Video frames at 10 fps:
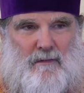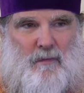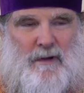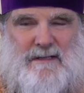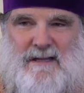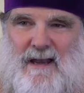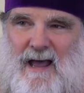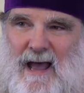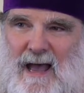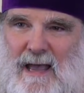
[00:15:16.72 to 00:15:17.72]
What is
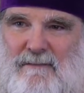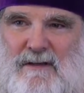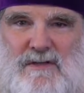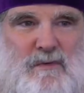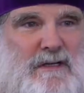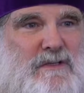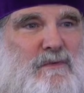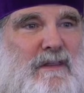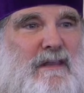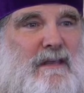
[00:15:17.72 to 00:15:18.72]
alive is what is
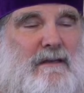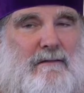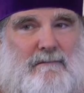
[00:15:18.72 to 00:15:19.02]
within.